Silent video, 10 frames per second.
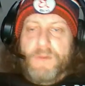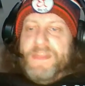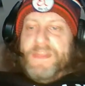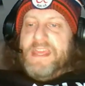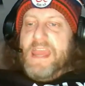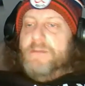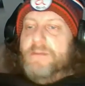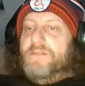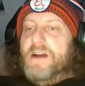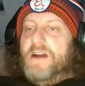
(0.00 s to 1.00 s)
but the
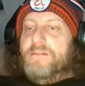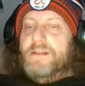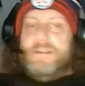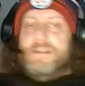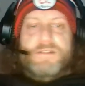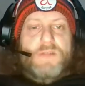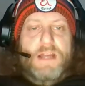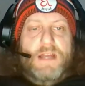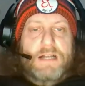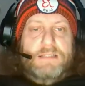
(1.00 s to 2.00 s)
game environment is
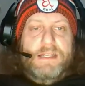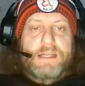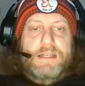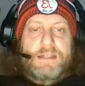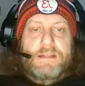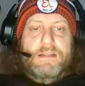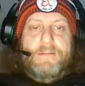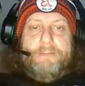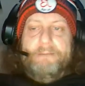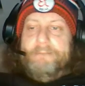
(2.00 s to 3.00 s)
really ugly.
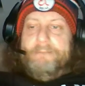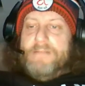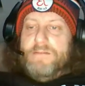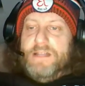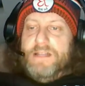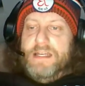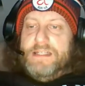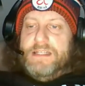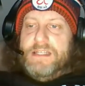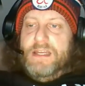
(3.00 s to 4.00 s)
It really
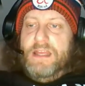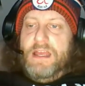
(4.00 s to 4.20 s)
is.